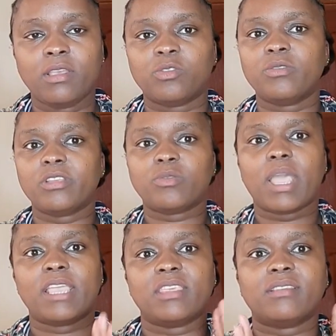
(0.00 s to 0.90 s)
So that's
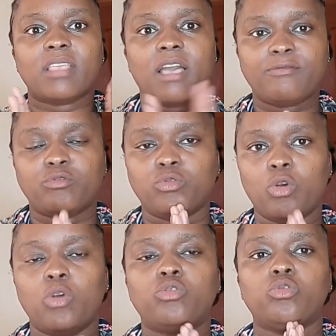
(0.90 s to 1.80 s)
why I just have to
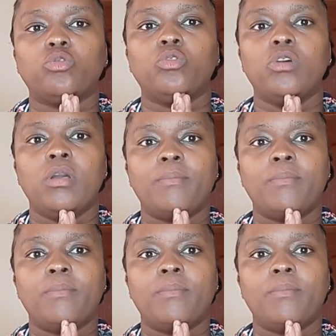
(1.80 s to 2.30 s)
go to